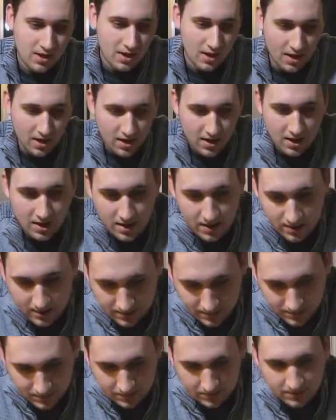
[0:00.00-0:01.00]

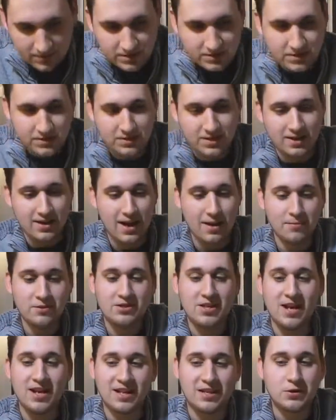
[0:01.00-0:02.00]
Uh, this isn't an
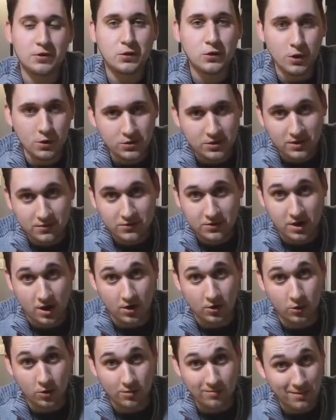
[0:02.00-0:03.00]
Amazon exclusive
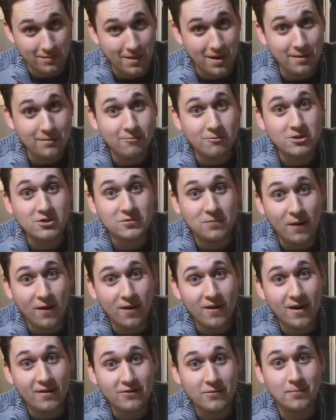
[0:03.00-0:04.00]
Star Lord. My mom was
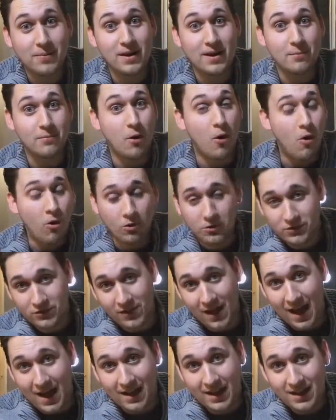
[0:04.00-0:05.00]
smart enough to pick up the whole
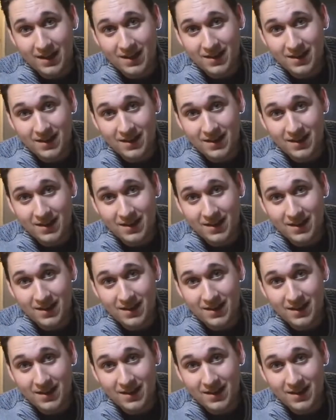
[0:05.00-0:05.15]
set.